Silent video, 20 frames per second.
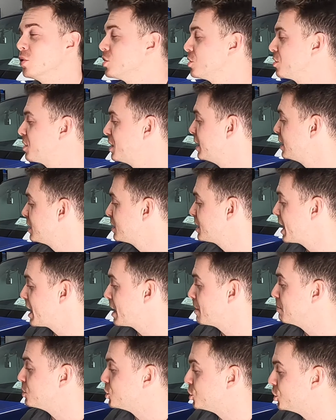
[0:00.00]
things that
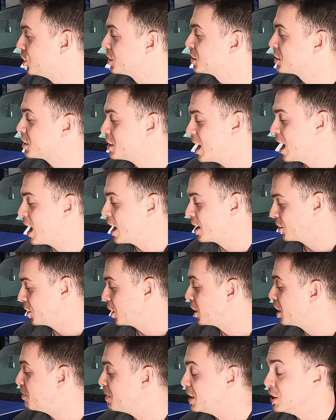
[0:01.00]
I'm just not gonna
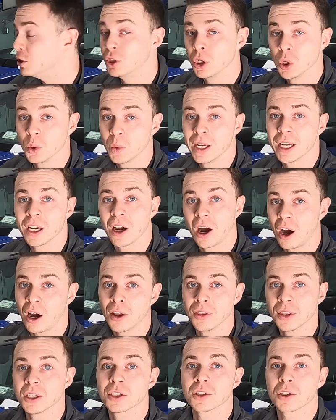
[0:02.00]
be doing on
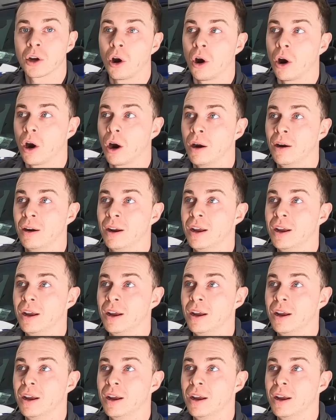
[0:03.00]
this car.